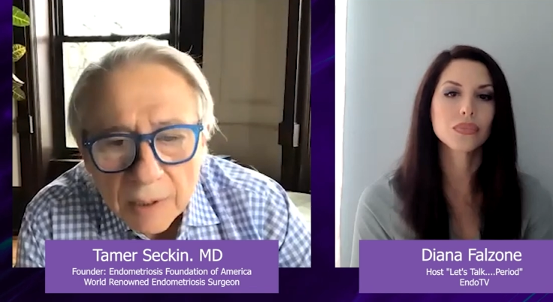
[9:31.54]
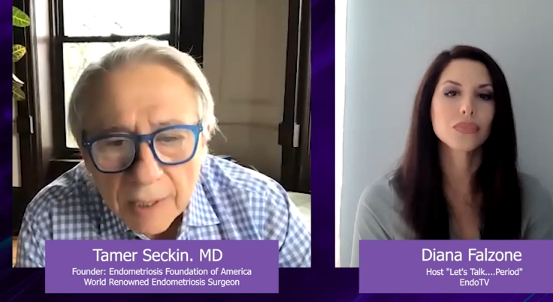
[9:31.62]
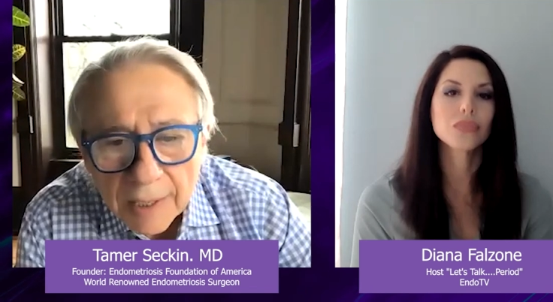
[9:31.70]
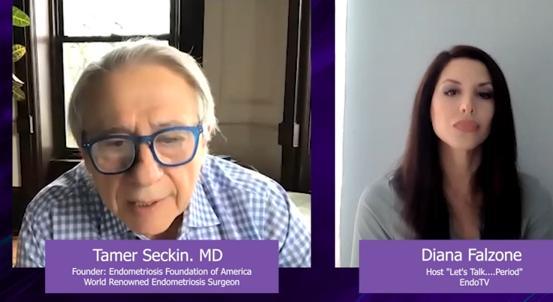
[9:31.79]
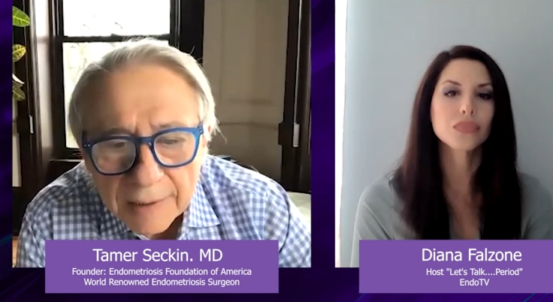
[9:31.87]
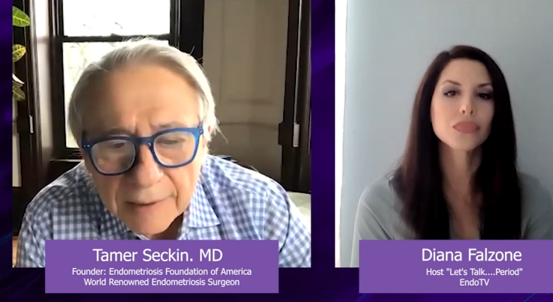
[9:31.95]

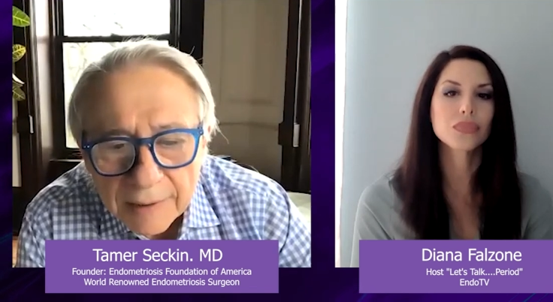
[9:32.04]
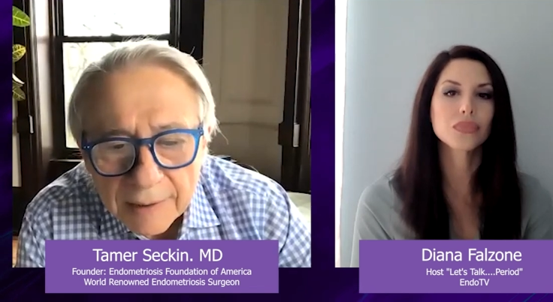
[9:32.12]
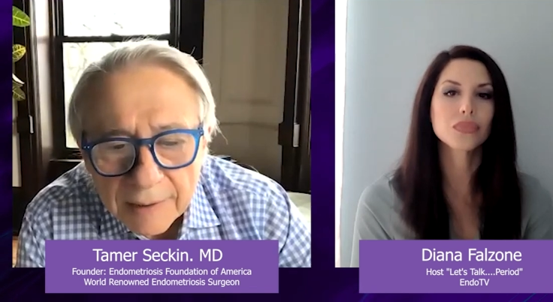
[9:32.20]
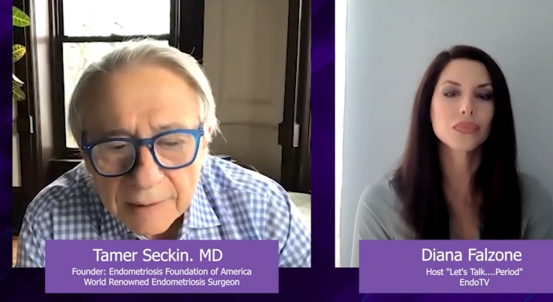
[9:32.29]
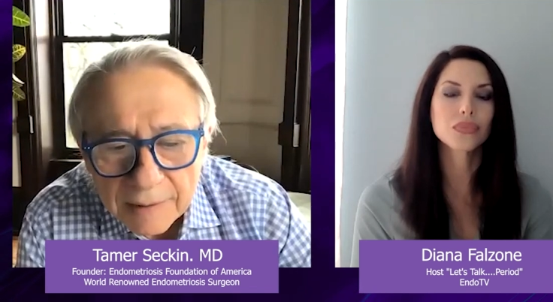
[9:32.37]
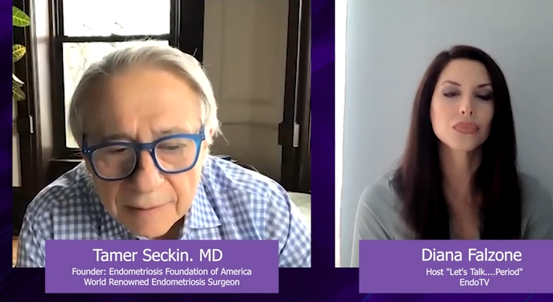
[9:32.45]
Speaker 1: I
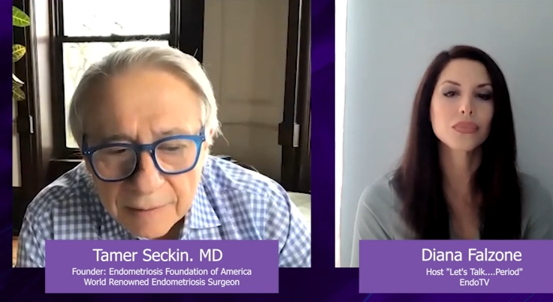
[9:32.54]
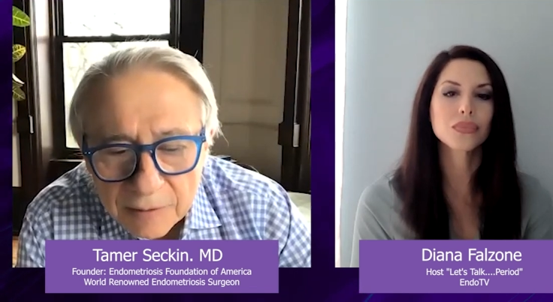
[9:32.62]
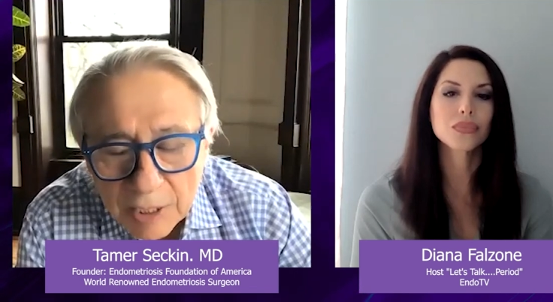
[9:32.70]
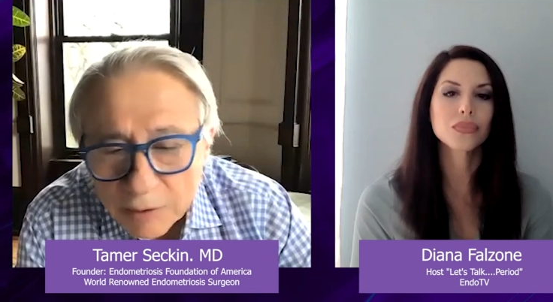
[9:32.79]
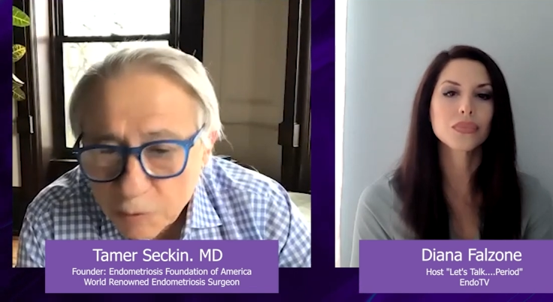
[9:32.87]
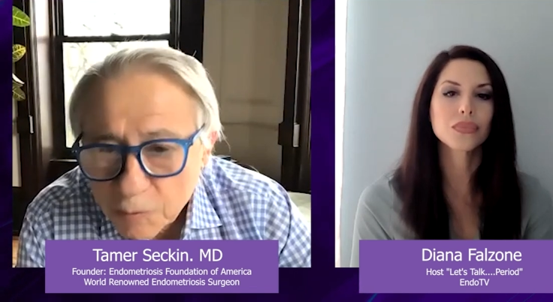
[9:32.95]
uh,
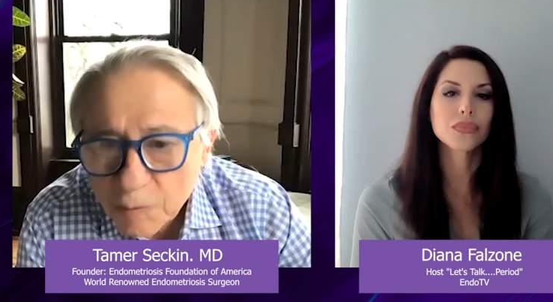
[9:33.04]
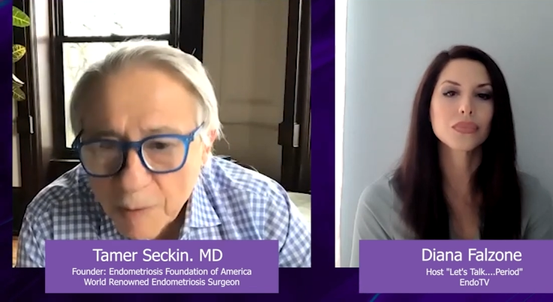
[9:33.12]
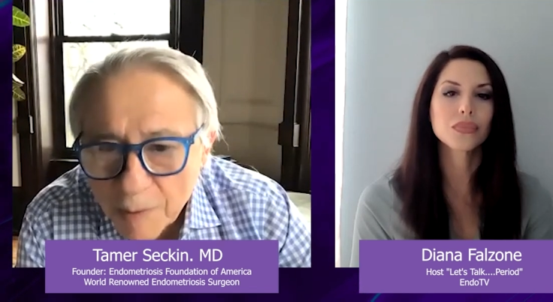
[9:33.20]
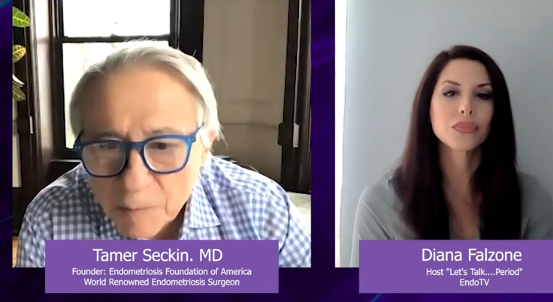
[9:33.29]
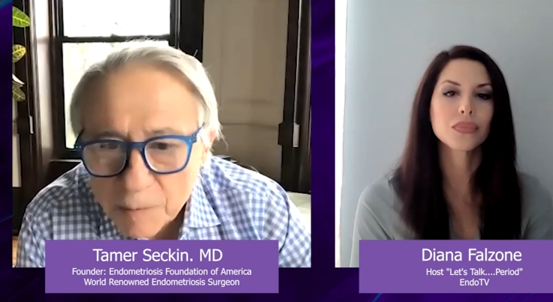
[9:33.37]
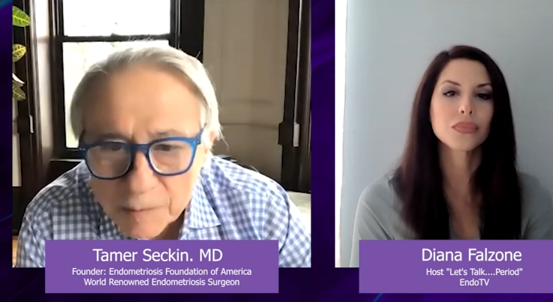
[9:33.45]
I do
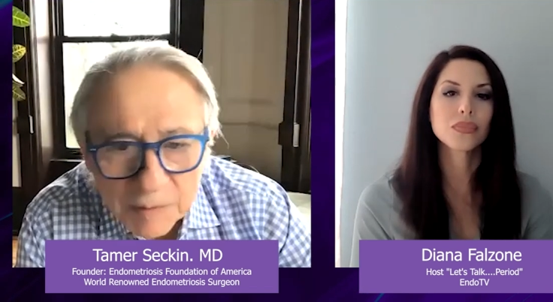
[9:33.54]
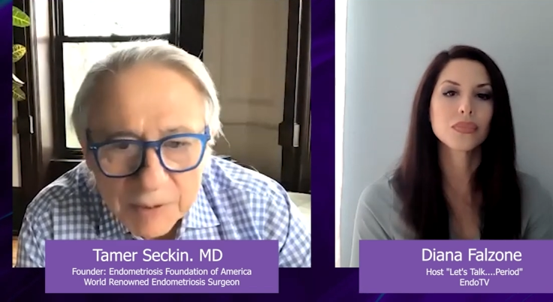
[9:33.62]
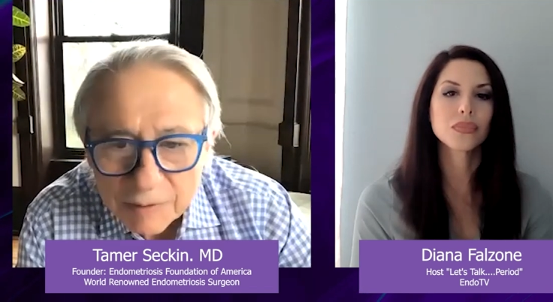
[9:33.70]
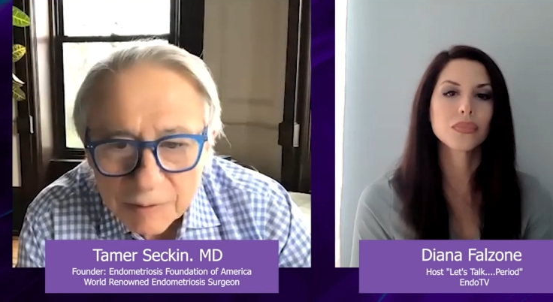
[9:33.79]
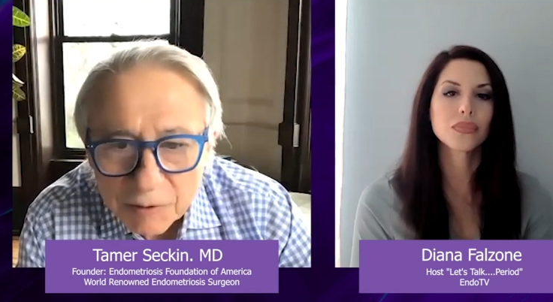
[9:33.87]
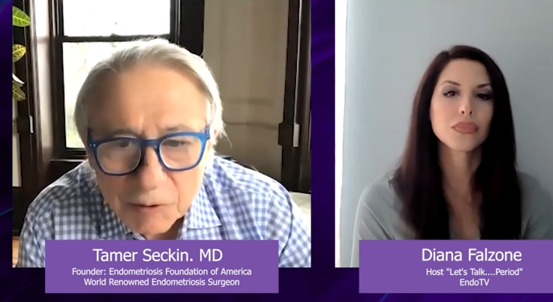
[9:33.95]
remember
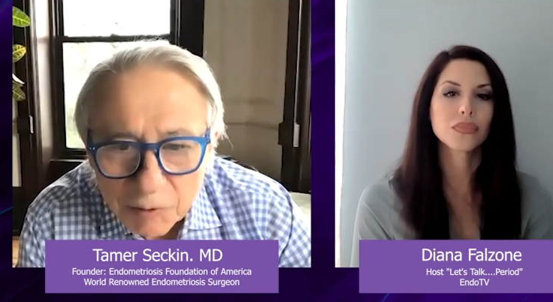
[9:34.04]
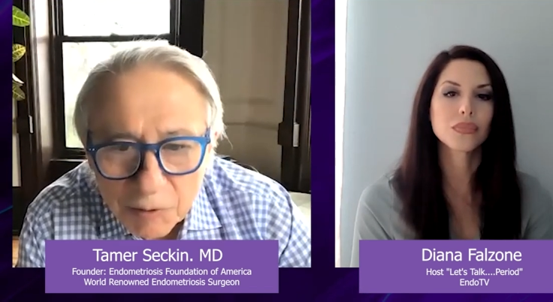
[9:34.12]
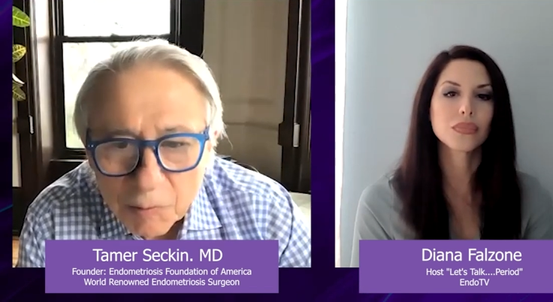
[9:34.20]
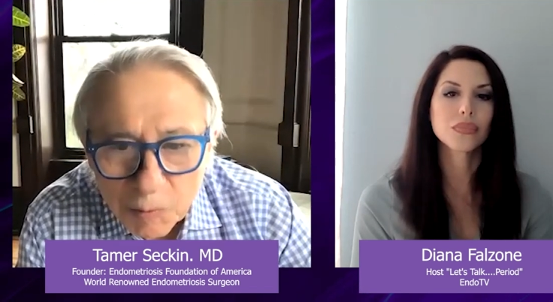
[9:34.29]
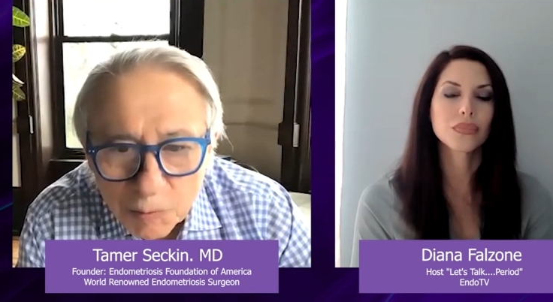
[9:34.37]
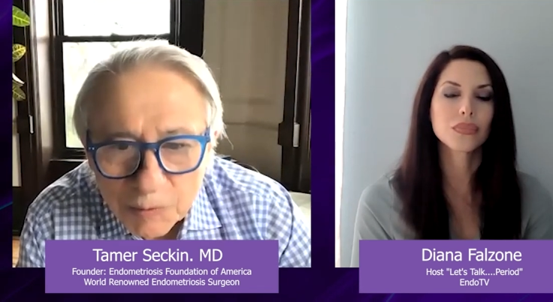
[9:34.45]
we
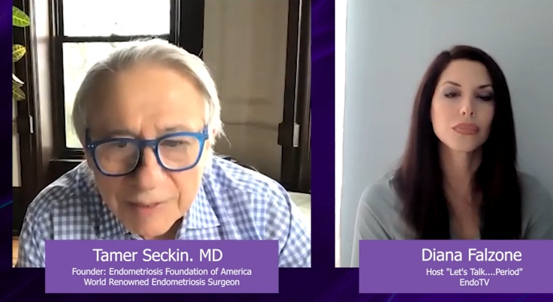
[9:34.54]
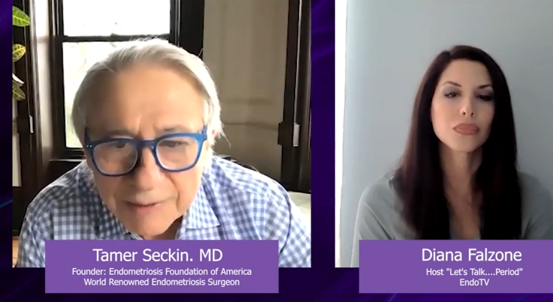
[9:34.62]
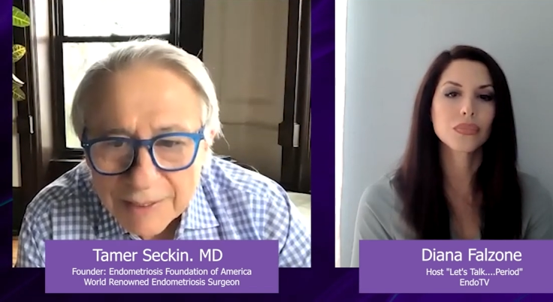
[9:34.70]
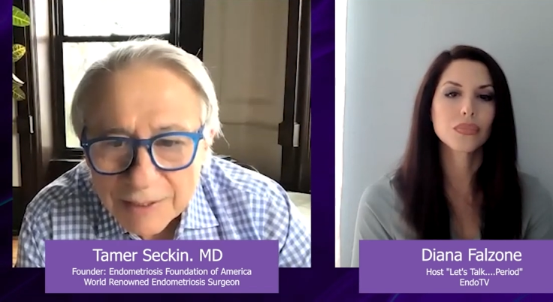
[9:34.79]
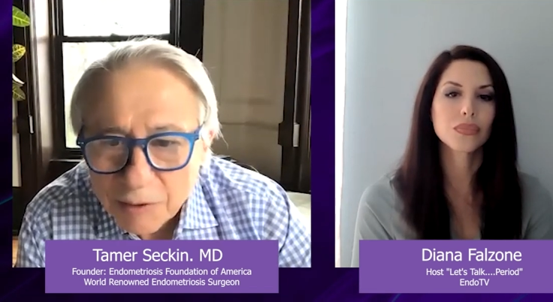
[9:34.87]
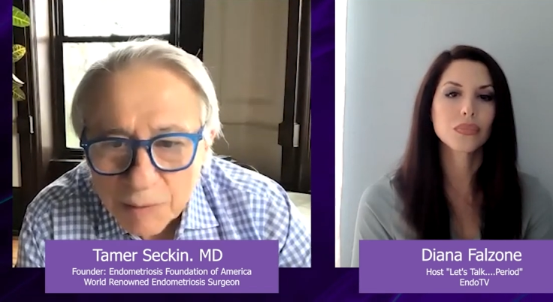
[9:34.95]
removed an
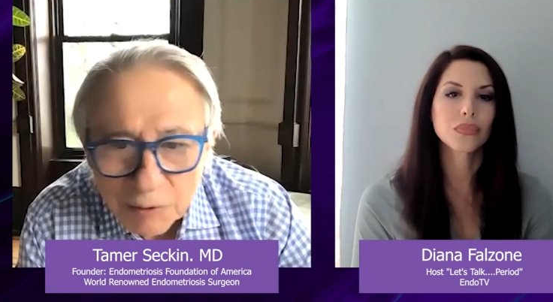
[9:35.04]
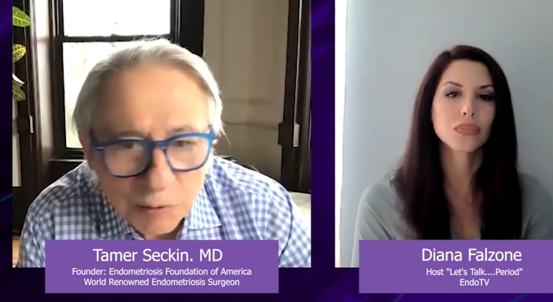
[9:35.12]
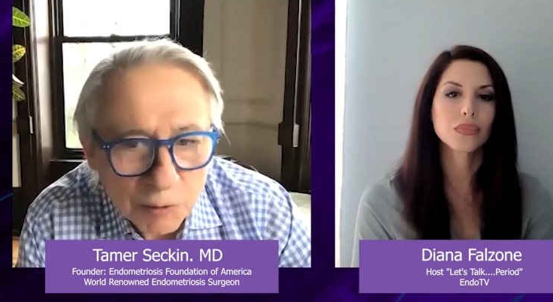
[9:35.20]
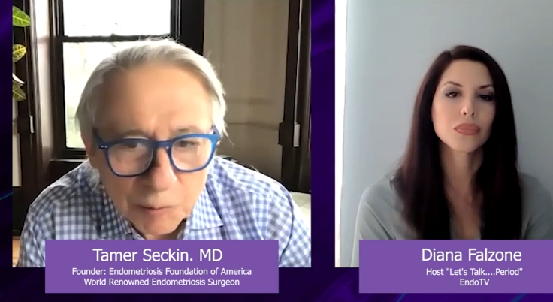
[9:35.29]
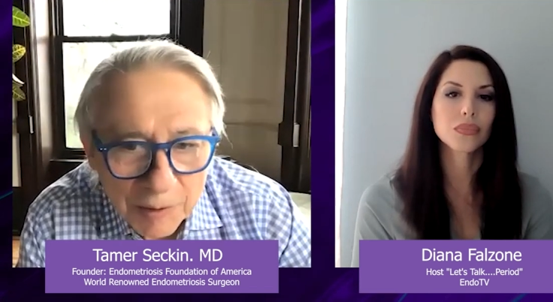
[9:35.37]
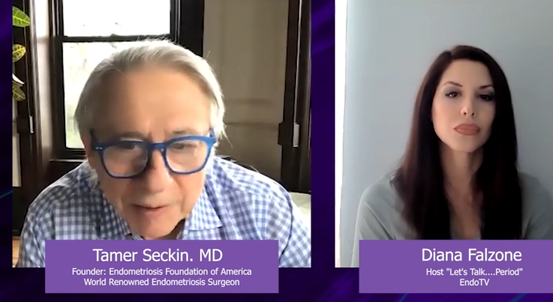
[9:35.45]

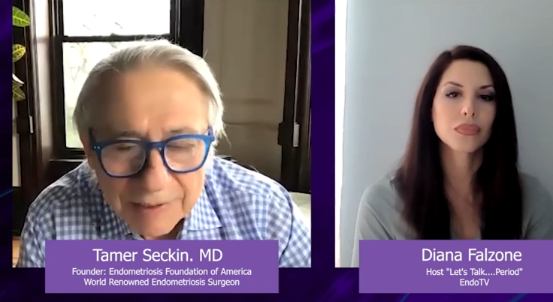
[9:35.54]
endometrioma.